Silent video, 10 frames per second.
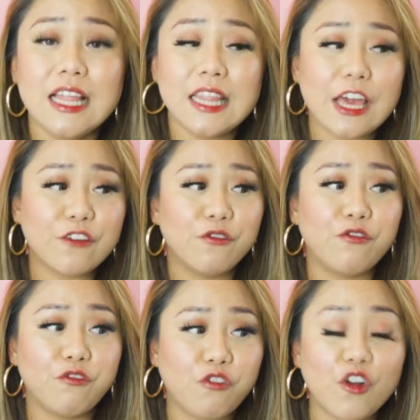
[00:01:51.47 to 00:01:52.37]
Like
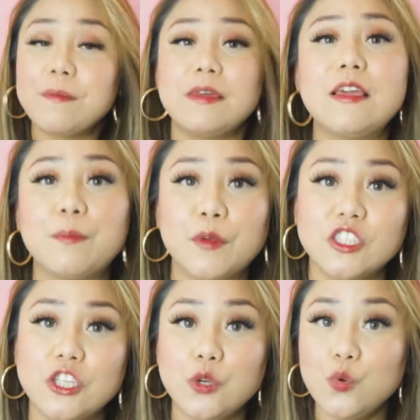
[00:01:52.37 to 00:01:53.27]
for me, a
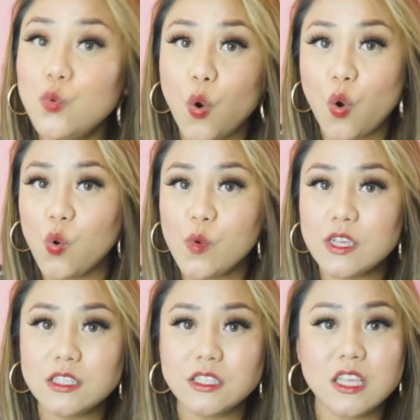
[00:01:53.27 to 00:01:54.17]
person who
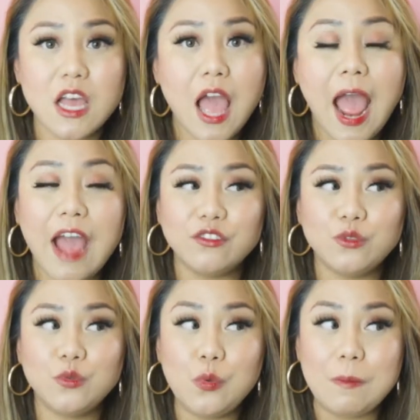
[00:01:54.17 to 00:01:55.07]
always have
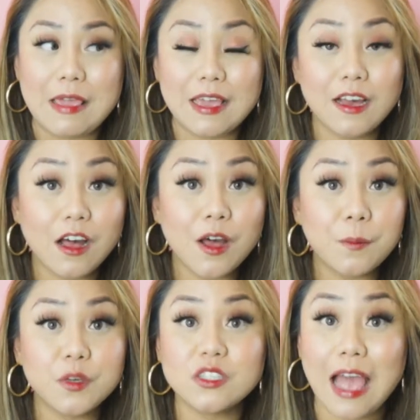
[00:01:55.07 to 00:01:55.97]
to do
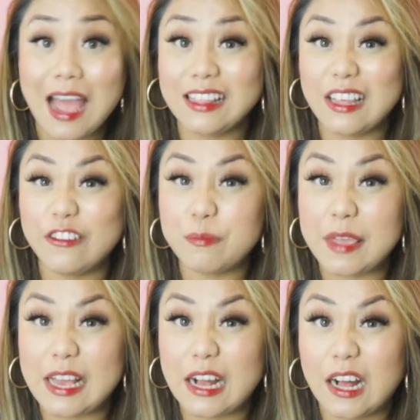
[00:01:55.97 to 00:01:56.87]
makeup, because I love makeup.